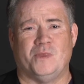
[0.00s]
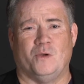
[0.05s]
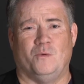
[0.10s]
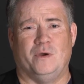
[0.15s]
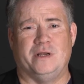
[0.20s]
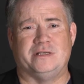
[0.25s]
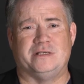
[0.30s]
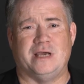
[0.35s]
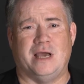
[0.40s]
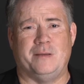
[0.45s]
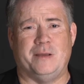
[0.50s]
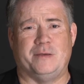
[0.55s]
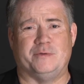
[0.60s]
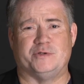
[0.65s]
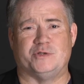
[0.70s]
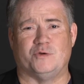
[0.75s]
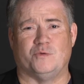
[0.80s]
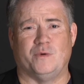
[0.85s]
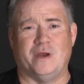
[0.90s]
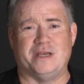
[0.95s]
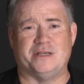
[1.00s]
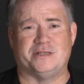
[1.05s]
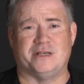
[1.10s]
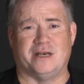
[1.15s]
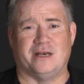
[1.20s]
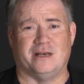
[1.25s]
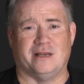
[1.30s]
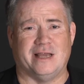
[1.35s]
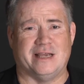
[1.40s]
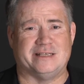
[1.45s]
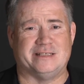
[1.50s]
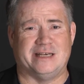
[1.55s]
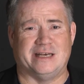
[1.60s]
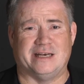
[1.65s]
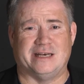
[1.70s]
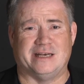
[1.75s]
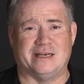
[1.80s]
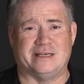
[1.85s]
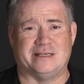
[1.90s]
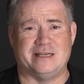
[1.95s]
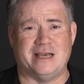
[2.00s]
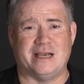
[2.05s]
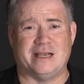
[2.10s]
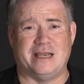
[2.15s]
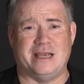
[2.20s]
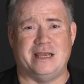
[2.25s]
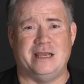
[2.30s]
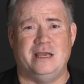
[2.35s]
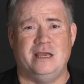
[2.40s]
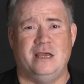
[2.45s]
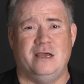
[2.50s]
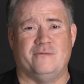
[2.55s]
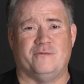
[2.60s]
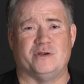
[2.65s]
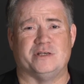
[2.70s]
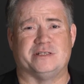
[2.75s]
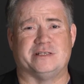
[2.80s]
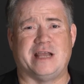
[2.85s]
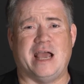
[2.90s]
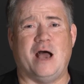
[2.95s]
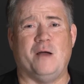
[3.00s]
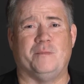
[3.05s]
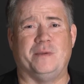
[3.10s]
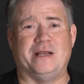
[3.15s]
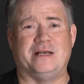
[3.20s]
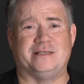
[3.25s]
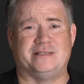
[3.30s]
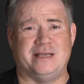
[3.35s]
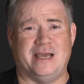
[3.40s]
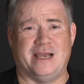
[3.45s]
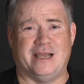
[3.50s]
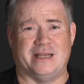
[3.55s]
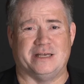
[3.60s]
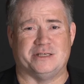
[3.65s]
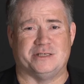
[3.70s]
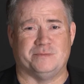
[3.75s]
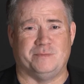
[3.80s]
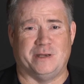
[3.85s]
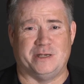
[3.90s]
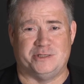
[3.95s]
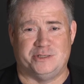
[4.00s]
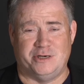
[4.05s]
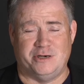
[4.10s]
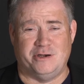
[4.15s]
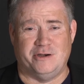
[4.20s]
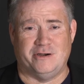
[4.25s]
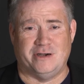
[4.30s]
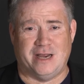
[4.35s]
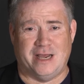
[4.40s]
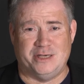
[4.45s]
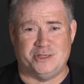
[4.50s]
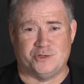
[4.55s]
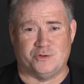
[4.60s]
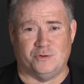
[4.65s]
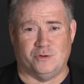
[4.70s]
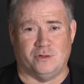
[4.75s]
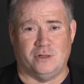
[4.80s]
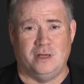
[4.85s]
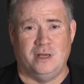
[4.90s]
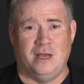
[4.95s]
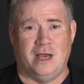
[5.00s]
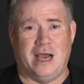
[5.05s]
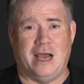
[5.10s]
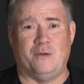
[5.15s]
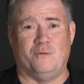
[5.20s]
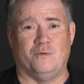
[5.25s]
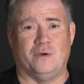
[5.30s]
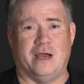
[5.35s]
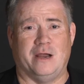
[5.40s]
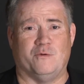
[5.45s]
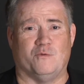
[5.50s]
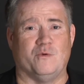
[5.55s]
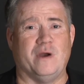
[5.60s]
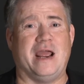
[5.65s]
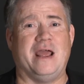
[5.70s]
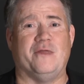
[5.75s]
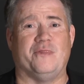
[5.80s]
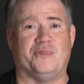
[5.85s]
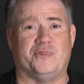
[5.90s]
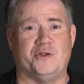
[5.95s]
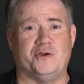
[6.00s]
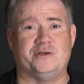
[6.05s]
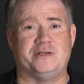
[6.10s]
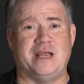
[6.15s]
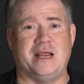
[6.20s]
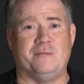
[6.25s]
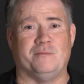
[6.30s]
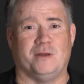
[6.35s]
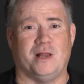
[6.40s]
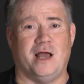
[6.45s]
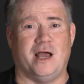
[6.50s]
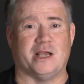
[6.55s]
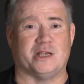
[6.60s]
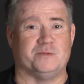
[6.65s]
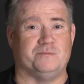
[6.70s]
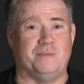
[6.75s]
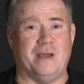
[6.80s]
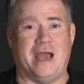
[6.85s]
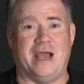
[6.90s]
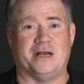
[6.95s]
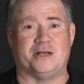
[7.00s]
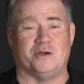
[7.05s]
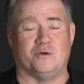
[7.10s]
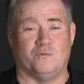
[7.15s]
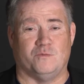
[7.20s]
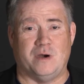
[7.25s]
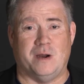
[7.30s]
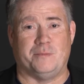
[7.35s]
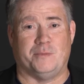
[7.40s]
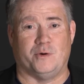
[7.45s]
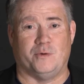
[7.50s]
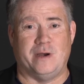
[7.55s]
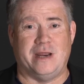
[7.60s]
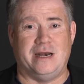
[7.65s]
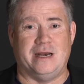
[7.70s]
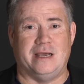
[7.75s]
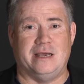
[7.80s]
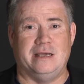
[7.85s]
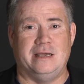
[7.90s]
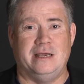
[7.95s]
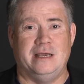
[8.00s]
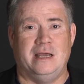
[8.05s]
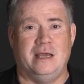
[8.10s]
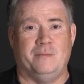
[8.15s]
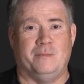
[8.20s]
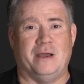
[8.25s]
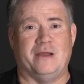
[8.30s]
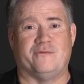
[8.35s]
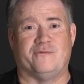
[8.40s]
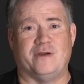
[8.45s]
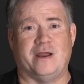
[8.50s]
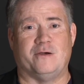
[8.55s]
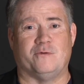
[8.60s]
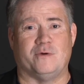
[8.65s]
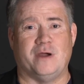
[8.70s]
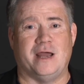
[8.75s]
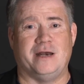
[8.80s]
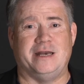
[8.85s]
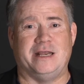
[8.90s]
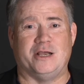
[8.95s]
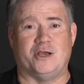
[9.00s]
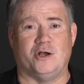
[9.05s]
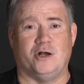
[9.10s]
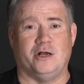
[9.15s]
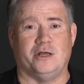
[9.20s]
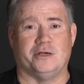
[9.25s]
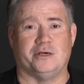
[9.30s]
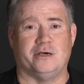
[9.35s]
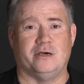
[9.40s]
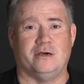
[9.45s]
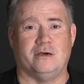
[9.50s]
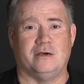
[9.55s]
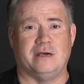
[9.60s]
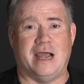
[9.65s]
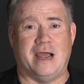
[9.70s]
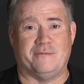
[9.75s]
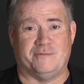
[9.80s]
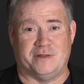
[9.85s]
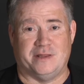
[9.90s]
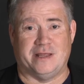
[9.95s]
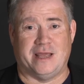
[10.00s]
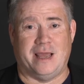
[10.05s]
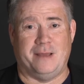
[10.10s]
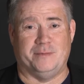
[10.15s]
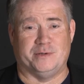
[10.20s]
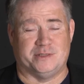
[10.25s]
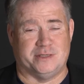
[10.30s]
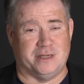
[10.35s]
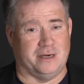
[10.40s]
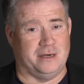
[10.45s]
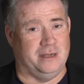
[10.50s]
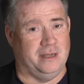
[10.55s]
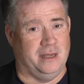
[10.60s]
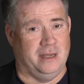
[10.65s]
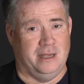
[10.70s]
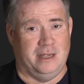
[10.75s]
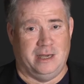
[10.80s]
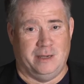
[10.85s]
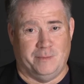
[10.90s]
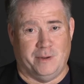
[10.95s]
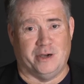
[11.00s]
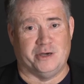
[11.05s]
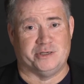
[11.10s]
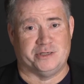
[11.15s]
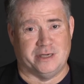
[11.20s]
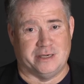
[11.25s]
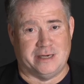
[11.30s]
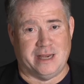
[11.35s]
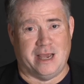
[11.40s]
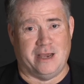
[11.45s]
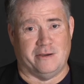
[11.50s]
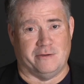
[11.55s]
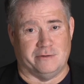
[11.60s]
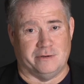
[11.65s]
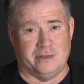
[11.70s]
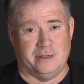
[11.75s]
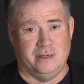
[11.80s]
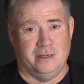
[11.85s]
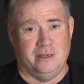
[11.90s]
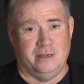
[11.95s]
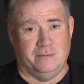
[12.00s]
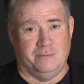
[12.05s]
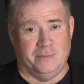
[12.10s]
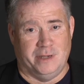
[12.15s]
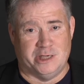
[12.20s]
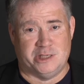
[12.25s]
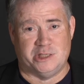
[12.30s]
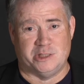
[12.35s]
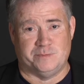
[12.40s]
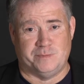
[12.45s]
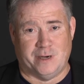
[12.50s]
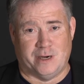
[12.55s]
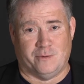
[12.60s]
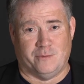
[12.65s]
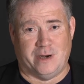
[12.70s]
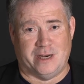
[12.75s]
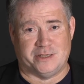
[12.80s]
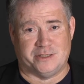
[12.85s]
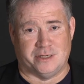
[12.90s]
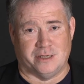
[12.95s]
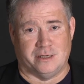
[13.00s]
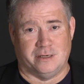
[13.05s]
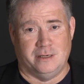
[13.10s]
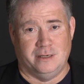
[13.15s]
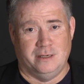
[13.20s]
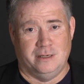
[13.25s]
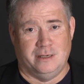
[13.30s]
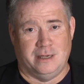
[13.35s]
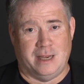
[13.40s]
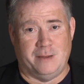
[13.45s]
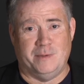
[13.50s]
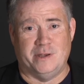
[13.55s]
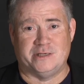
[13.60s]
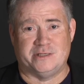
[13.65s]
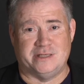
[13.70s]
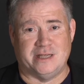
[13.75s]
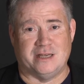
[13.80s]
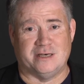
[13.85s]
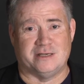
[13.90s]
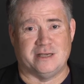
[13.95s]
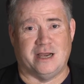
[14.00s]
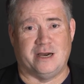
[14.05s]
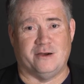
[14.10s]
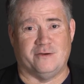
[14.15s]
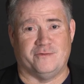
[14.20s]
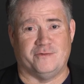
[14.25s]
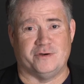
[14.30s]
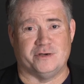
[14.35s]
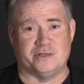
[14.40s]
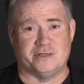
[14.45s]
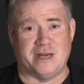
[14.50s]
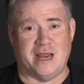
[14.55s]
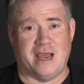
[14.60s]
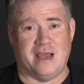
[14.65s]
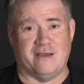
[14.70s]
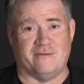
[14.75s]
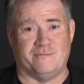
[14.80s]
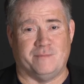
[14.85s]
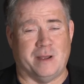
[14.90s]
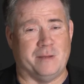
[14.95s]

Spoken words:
One time I was arrested in Lexington, Kentucky for scalping tickets my senior in high school. I ran 13 blocks back to Rupp Arena. My friend Rodney called her after the game and said, you better sit down. Mitch has been arrested. He missed the entire first half.